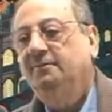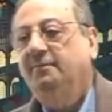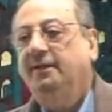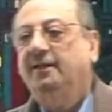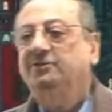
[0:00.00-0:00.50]

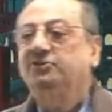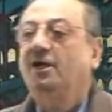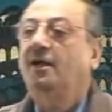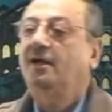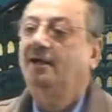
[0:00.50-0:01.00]
Brother,
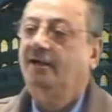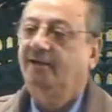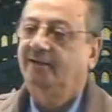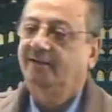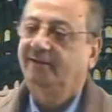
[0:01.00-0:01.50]

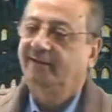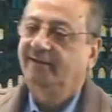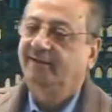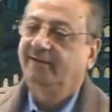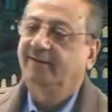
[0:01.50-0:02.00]
Ja'a.
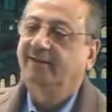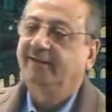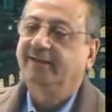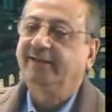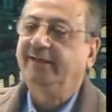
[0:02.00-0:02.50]

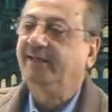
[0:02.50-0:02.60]
He